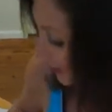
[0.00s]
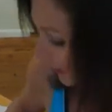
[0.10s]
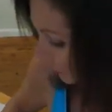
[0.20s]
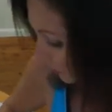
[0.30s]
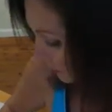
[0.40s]
know
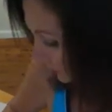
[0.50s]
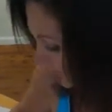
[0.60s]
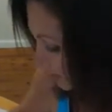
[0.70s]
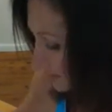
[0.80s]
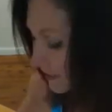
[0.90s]
how well
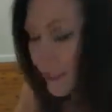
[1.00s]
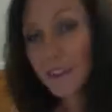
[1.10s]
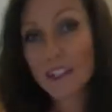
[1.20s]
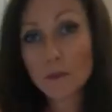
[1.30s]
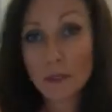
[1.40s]
you're going to see
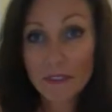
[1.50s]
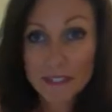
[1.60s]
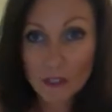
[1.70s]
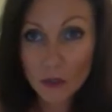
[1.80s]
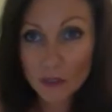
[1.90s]
this, but
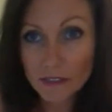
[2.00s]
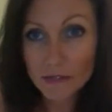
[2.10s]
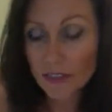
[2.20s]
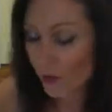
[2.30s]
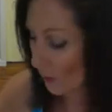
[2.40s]
there's all
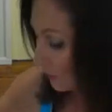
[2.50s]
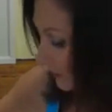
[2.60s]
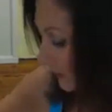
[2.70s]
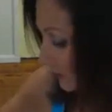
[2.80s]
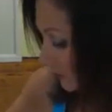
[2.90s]
different
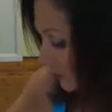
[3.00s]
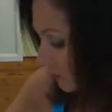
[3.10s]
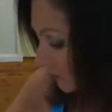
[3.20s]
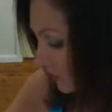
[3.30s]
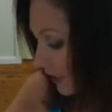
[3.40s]
combinations
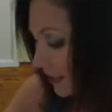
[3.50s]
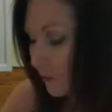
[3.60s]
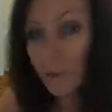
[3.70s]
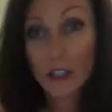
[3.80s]
you can have.